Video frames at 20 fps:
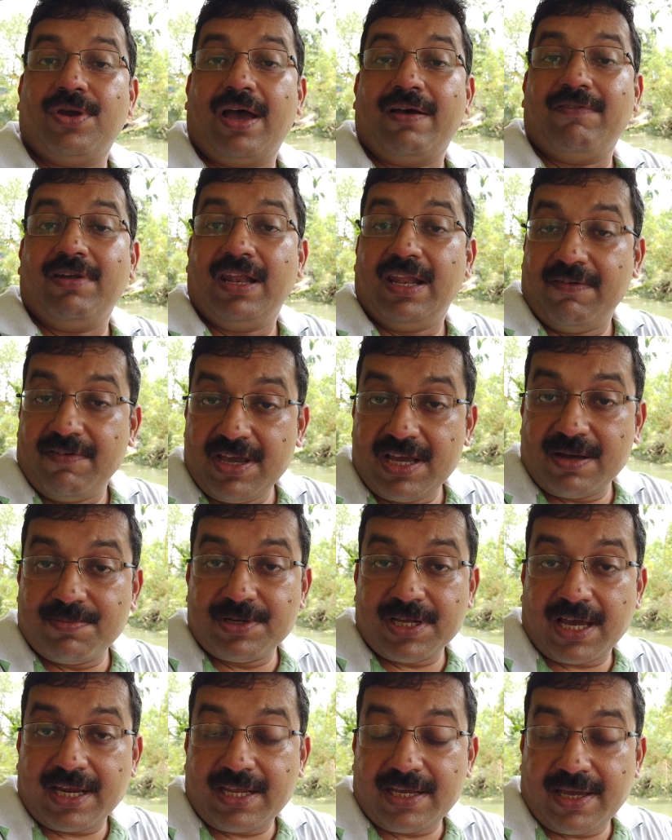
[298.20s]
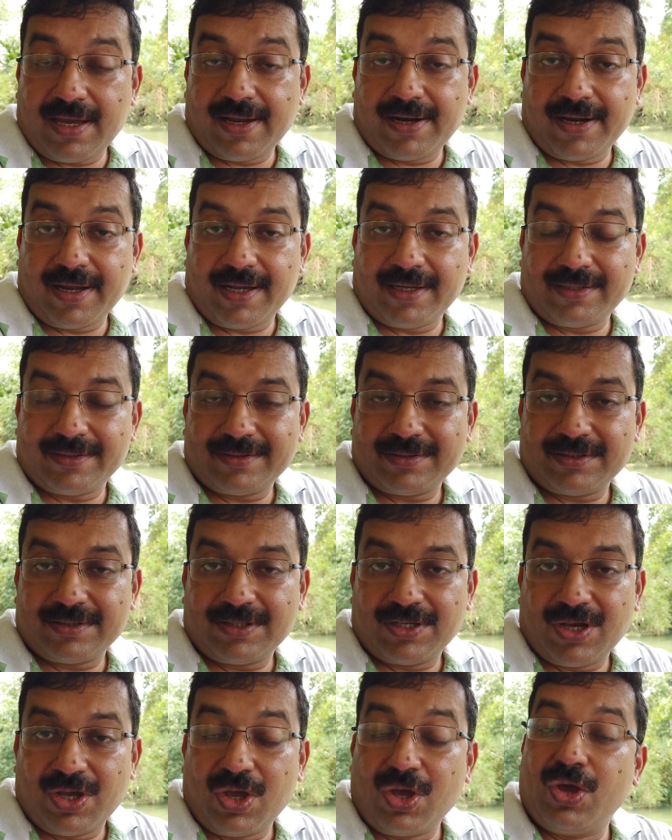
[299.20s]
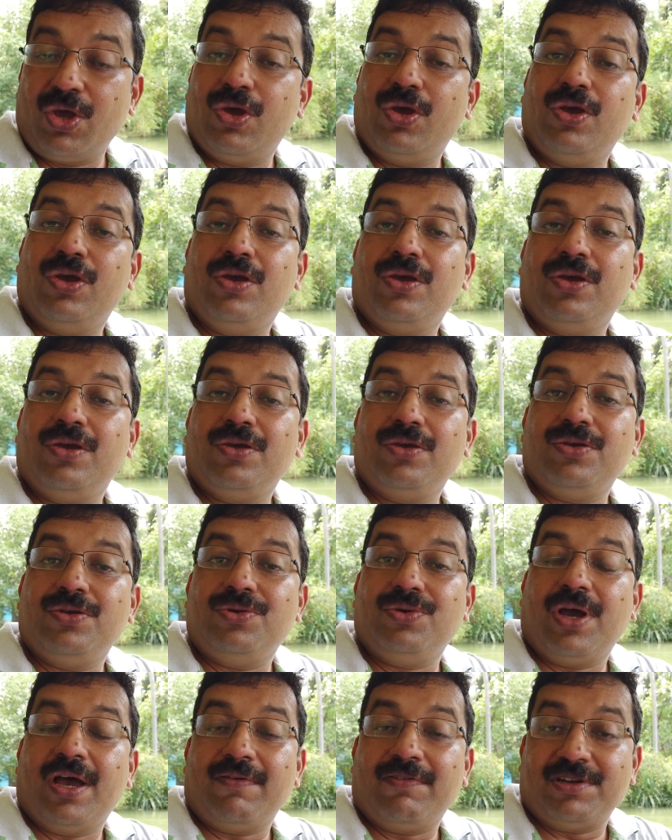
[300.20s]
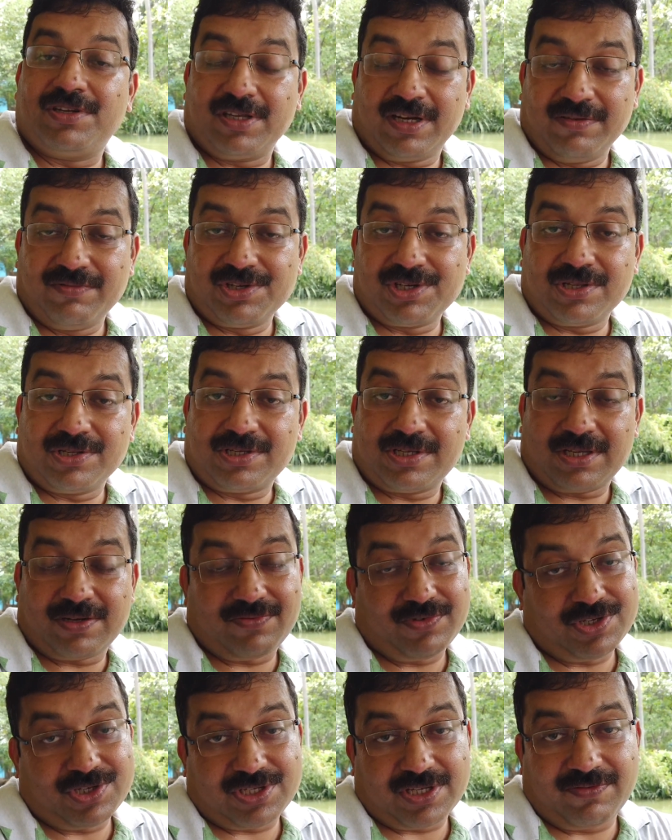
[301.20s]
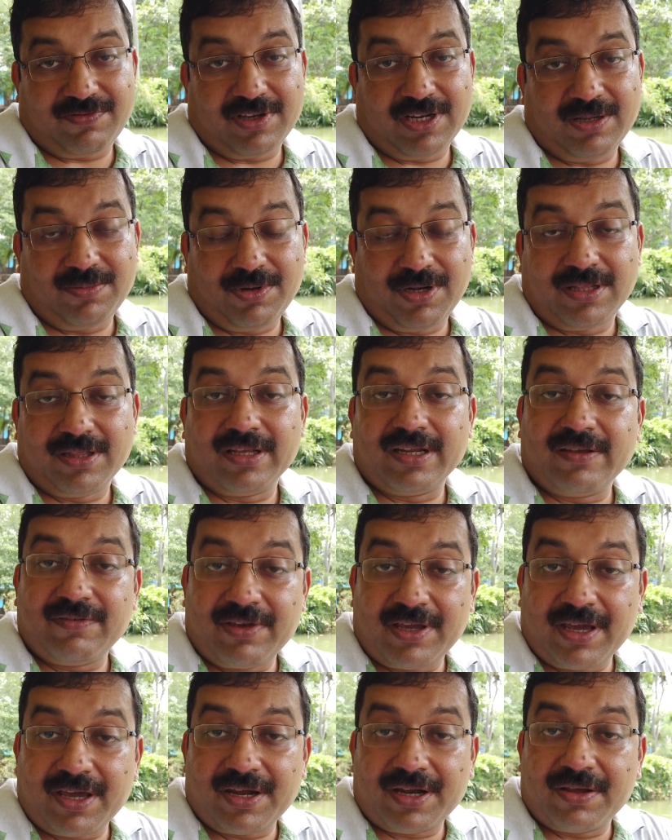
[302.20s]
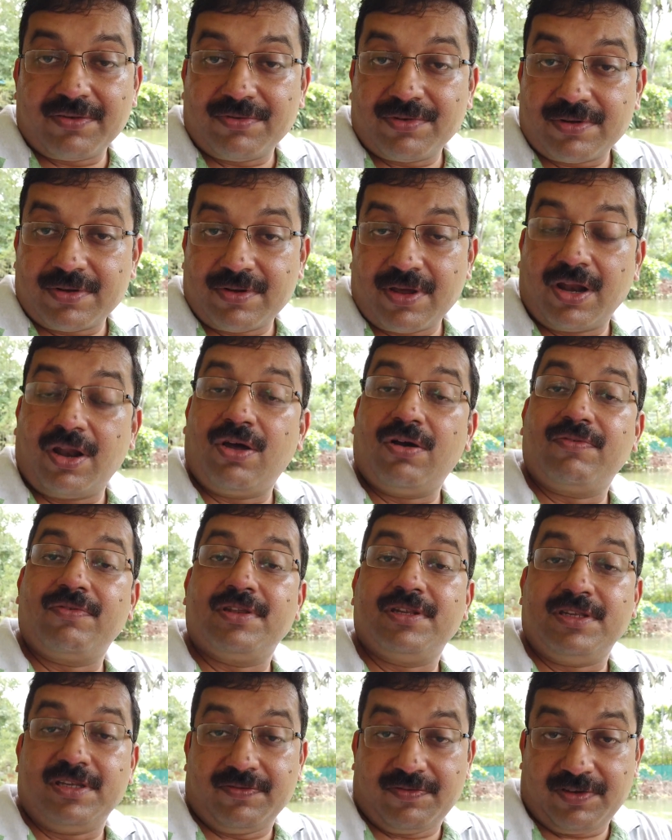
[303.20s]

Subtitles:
You have a living cum dining area. You have a television set which is available in the living area along with